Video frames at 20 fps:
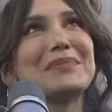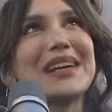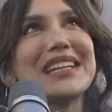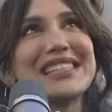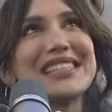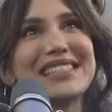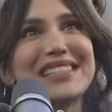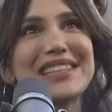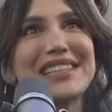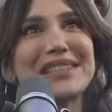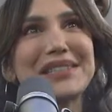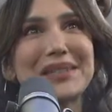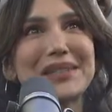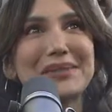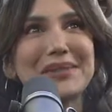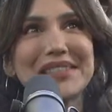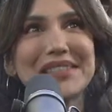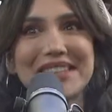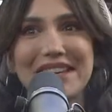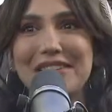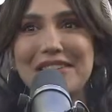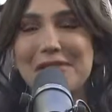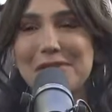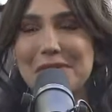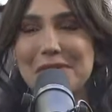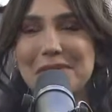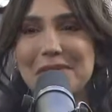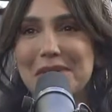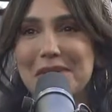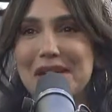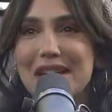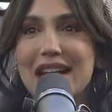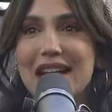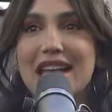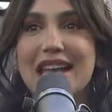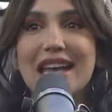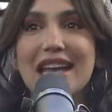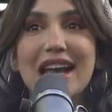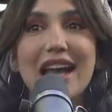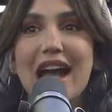my sister was there at one point.
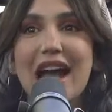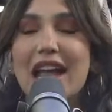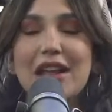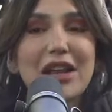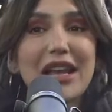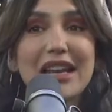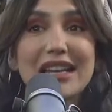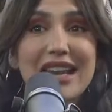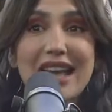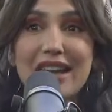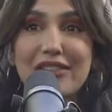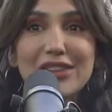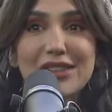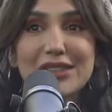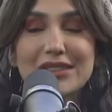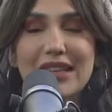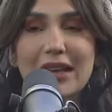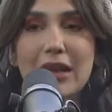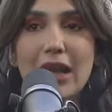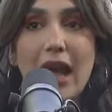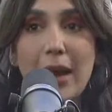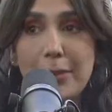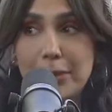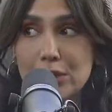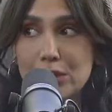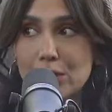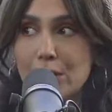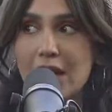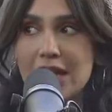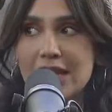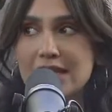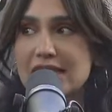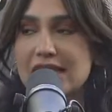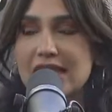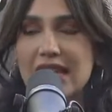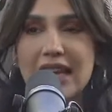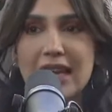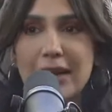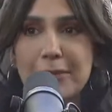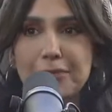It happened twice.